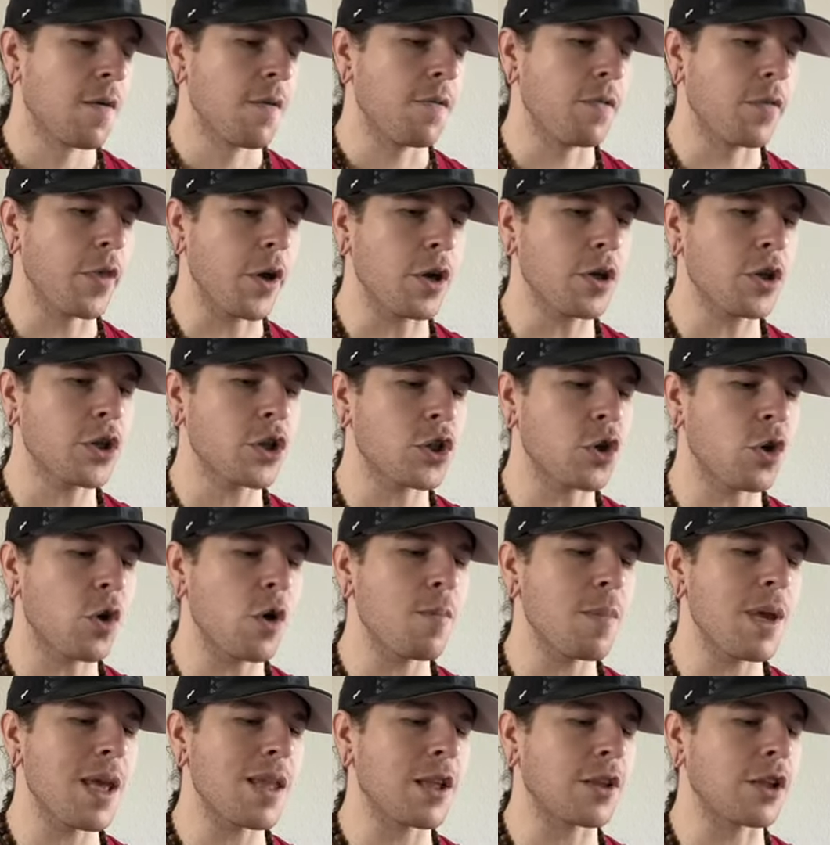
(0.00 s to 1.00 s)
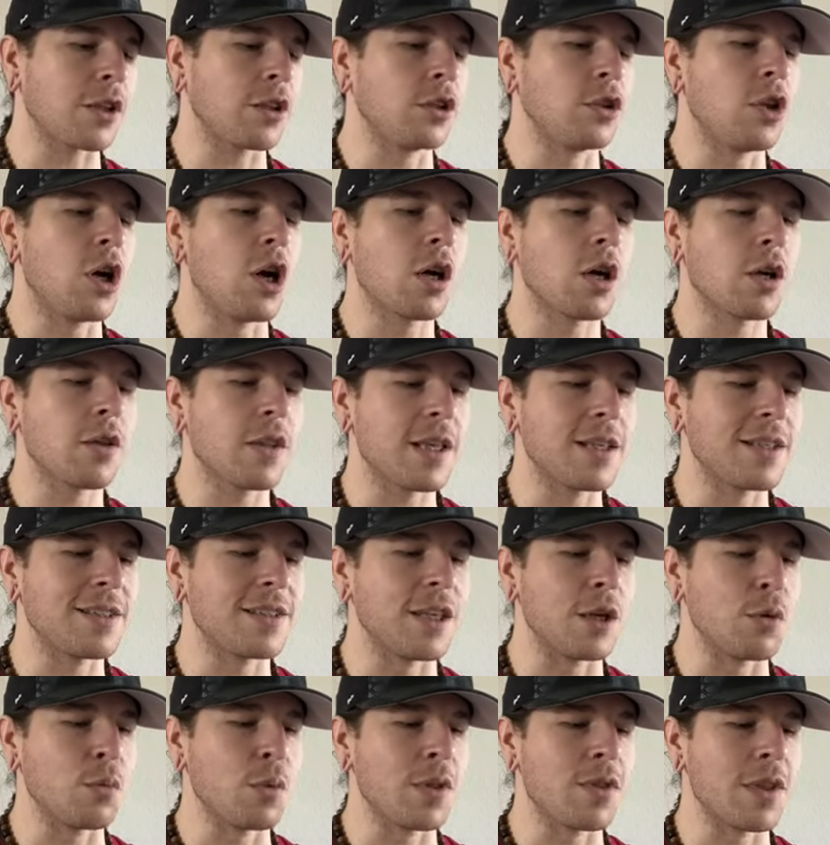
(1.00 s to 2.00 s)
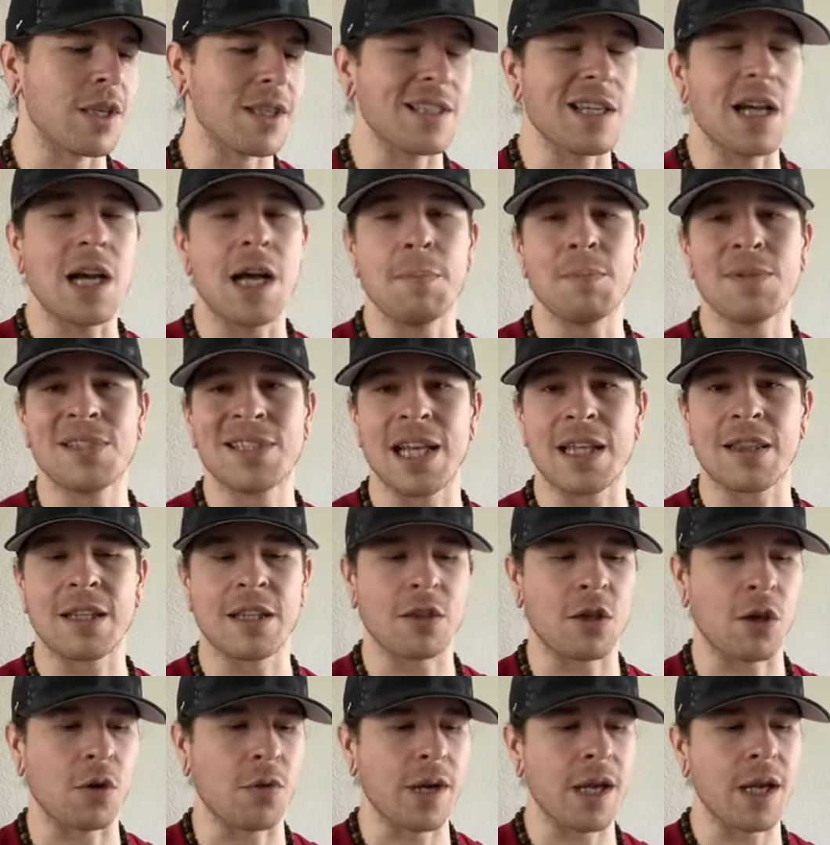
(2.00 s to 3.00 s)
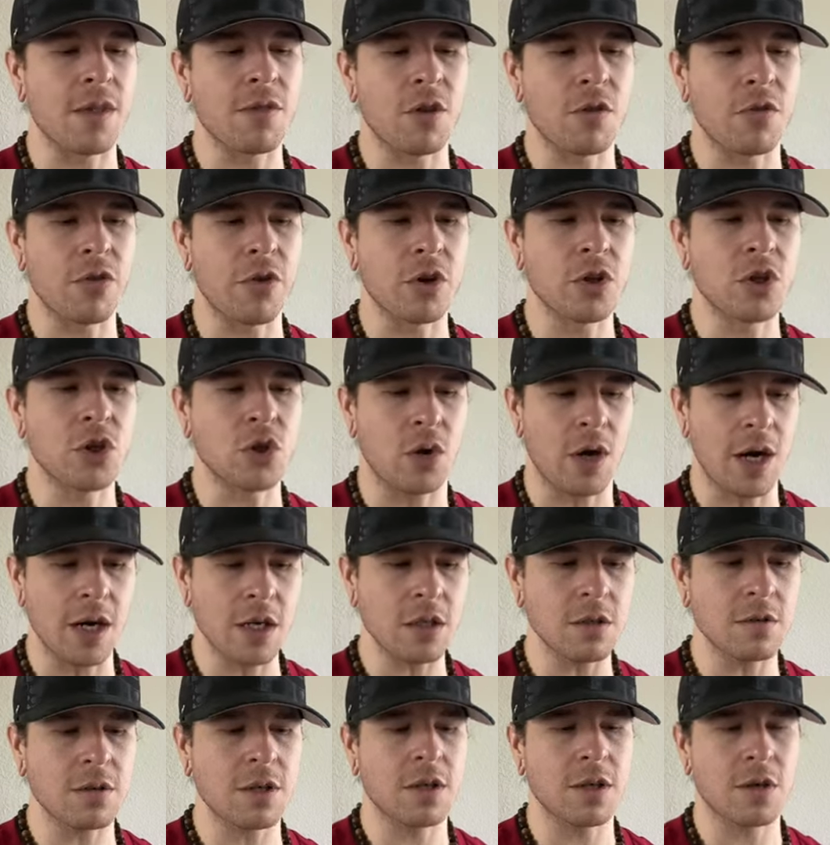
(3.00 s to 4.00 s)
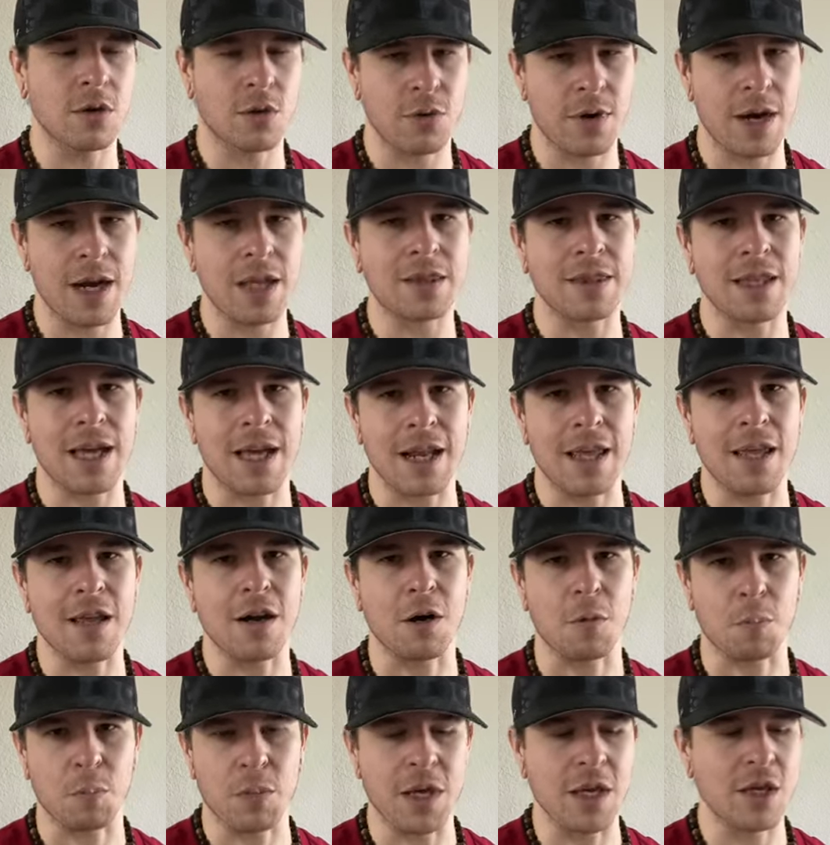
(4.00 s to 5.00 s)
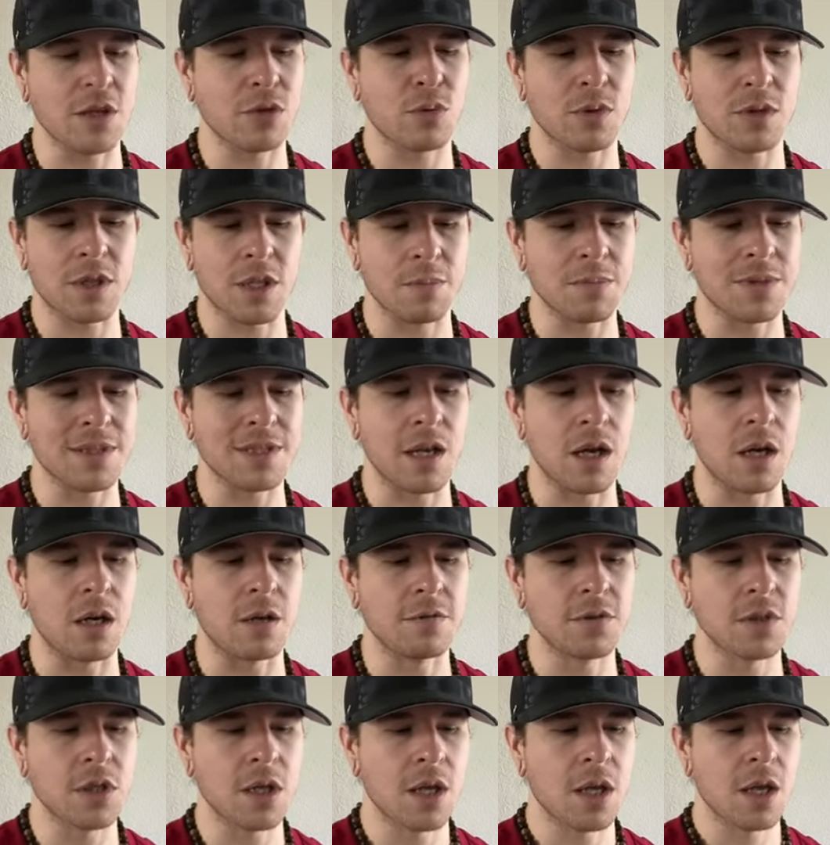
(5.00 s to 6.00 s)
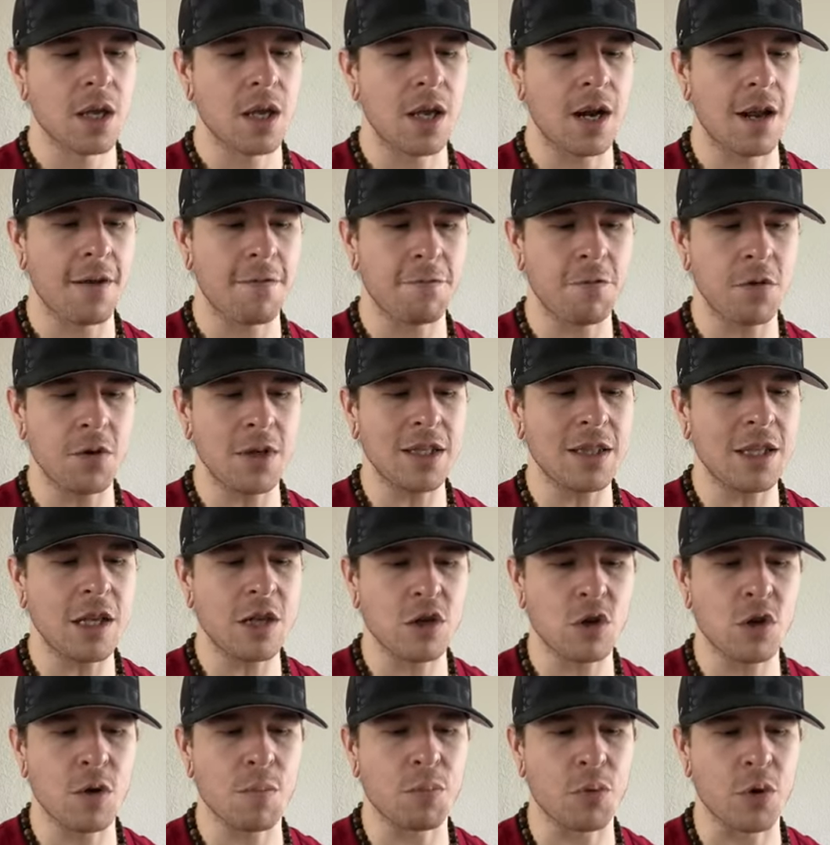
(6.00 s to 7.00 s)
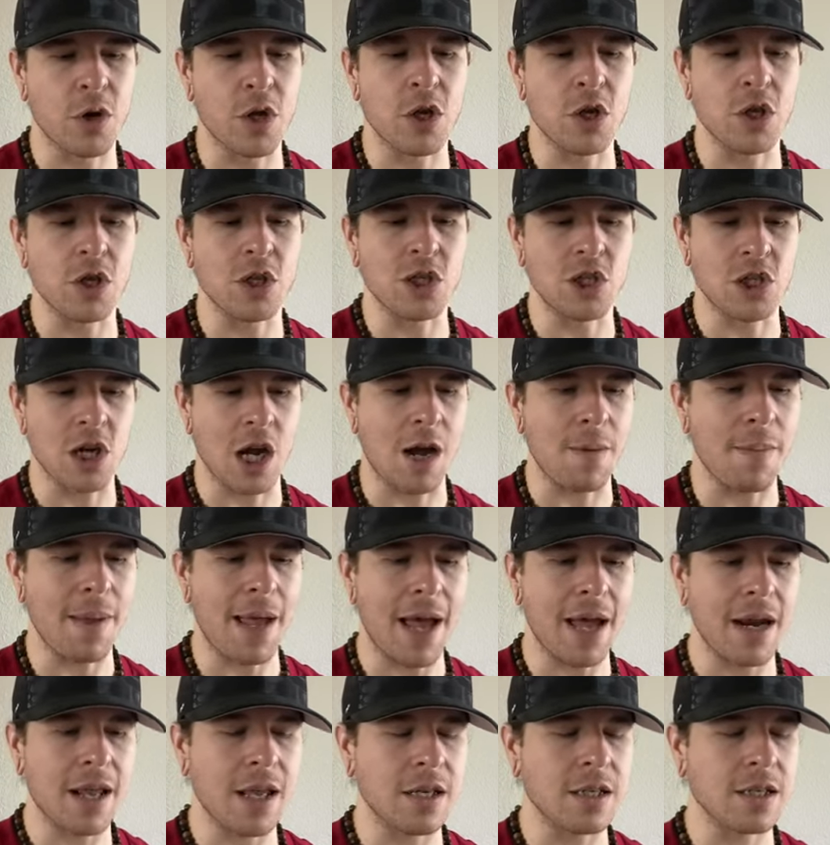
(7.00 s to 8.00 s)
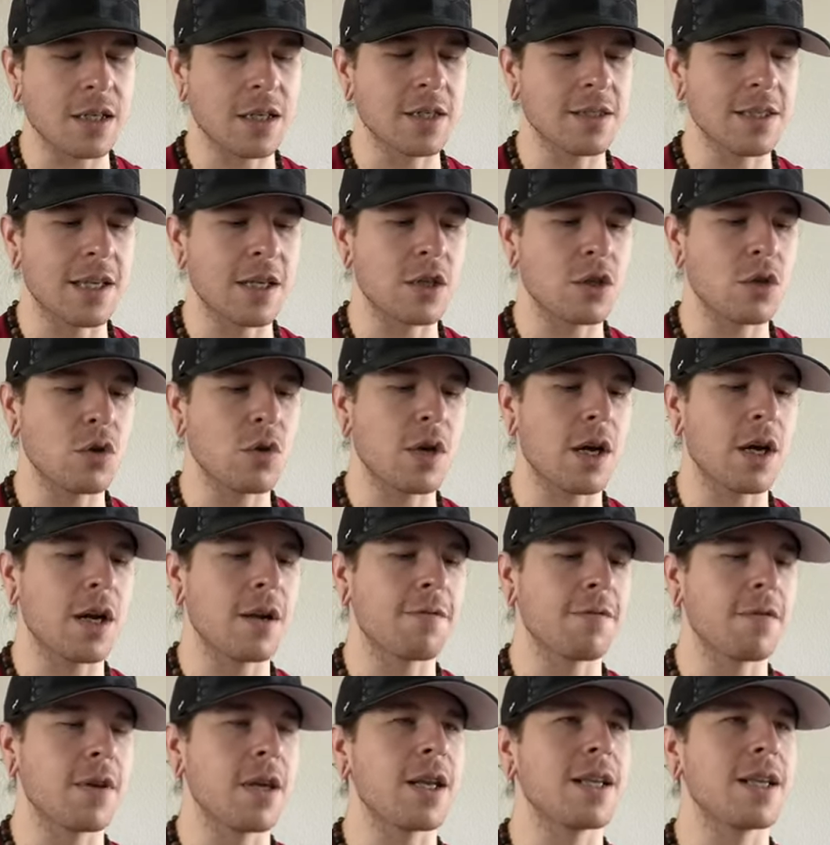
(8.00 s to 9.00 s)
They're showing me that the longer they sit with this upset that they're in, they're trying to create that inner peace with themselves. And I feel like they do a pretty good job at it, because they do kind of, in